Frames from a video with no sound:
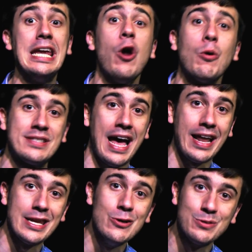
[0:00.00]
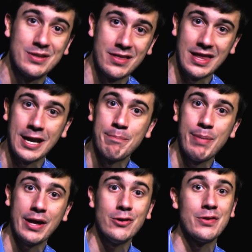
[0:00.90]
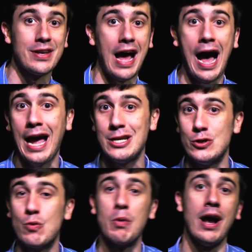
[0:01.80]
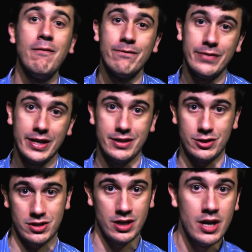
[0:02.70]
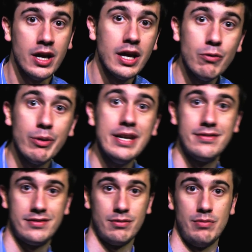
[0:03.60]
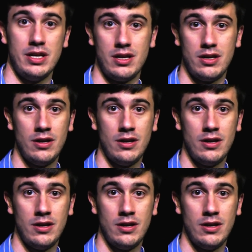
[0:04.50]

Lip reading: He knows how to use the thing better than I do. When I'm finished, he reads to me.